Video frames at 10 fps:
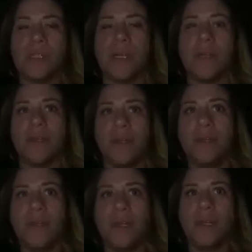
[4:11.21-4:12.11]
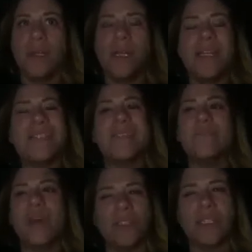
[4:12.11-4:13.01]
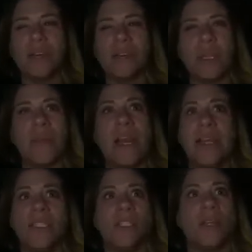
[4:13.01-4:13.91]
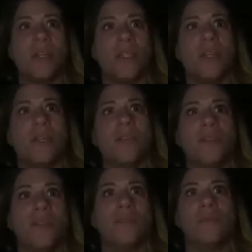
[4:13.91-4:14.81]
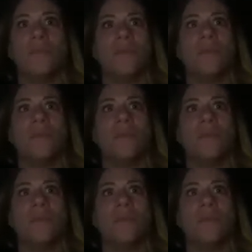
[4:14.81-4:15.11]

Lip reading: That his meltdowns, I mean, I just thought that, you know,